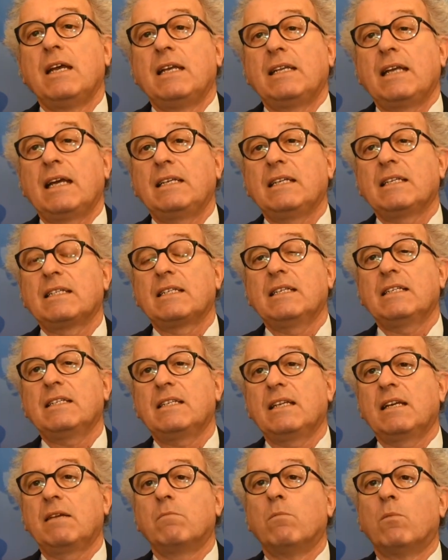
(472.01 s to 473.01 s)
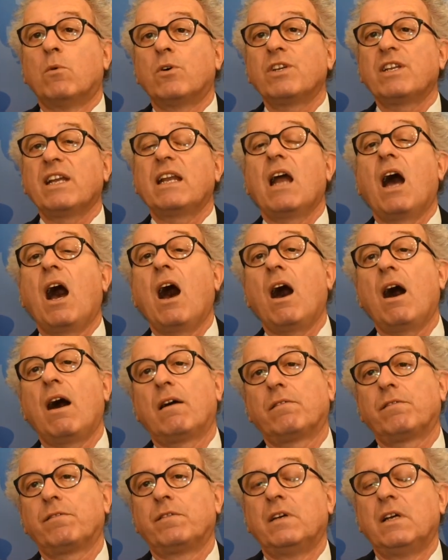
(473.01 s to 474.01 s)
that is listing more than
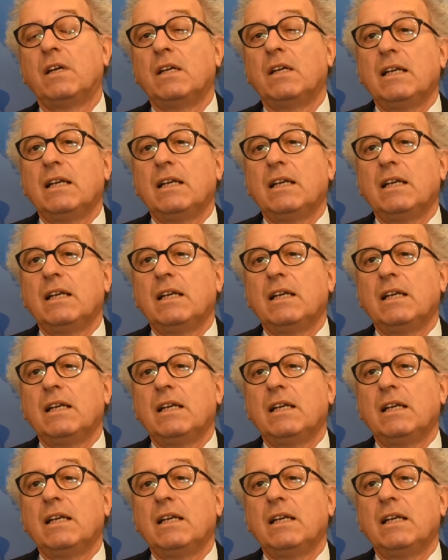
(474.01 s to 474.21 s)
half